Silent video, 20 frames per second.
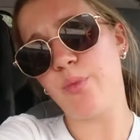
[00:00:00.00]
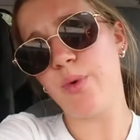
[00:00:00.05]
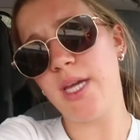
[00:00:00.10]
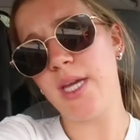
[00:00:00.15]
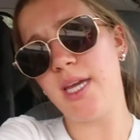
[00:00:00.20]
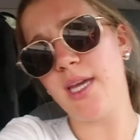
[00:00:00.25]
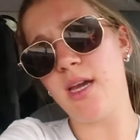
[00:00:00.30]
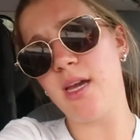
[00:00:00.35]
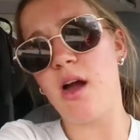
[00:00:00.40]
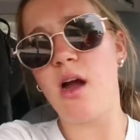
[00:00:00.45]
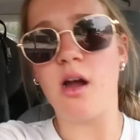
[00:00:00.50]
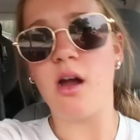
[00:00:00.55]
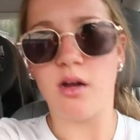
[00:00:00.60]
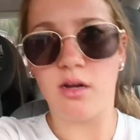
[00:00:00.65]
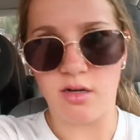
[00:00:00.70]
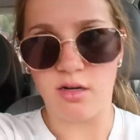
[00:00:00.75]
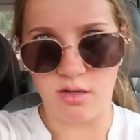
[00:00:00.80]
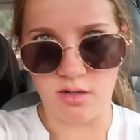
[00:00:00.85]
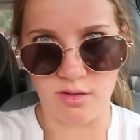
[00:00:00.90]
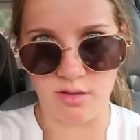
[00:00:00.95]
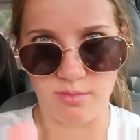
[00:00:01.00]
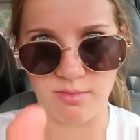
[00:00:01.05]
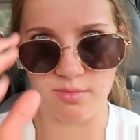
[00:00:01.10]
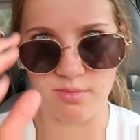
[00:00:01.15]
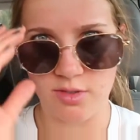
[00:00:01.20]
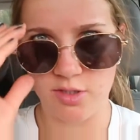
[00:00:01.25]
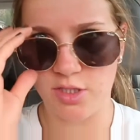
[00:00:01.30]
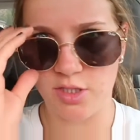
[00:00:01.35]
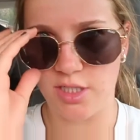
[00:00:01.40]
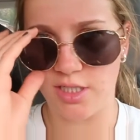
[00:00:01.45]
We are
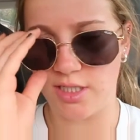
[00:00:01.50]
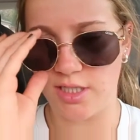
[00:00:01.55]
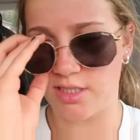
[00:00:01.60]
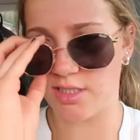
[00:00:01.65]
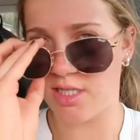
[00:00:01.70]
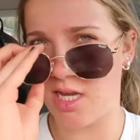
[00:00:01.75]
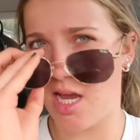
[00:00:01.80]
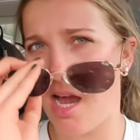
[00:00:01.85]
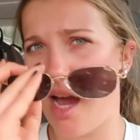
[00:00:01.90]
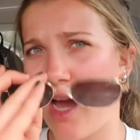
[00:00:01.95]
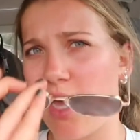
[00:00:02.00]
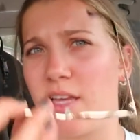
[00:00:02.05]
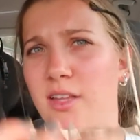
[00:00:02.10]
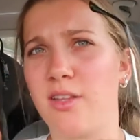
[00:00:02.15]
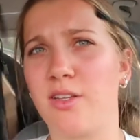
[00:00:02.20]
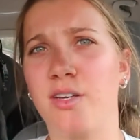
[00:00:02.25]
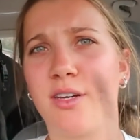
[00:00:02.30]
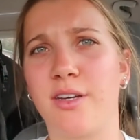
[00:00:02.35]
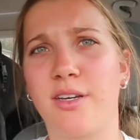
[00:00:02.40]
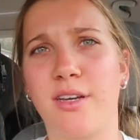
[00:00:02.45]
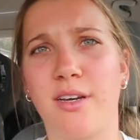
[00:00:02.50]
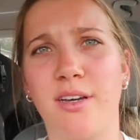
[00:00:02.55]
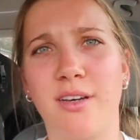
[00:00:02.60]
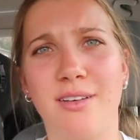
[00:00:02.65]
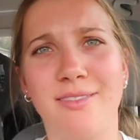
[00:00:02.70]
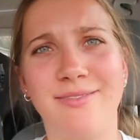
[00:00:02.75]
home. Jeez, I look